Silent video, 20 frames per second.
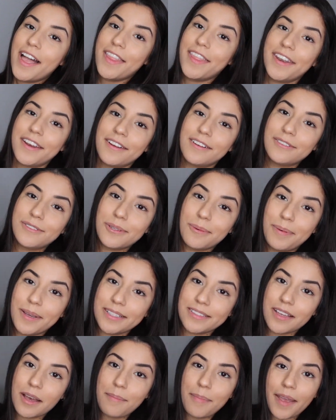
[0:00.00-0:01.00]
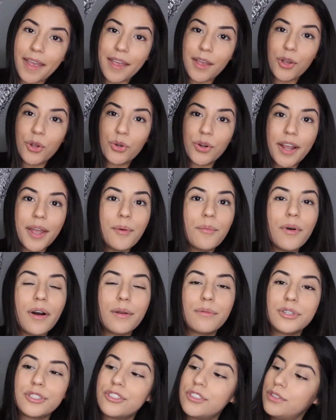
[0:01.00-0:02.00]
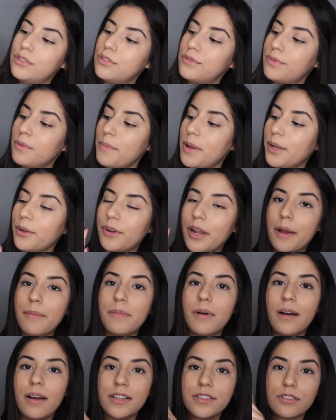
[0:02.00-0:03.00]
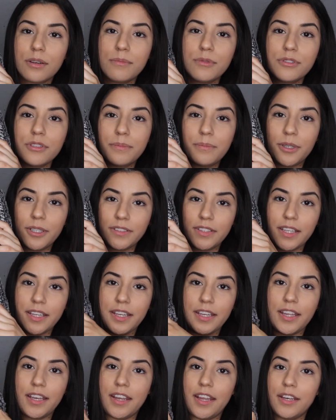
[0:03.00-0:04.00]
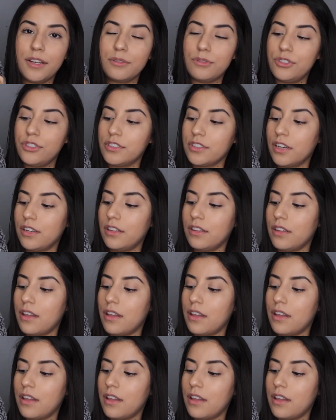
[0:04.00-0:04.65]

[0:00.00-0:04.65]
And then I also picked up a gray one, which this was for my grandma. It's almost her birthday, and I know she's gonna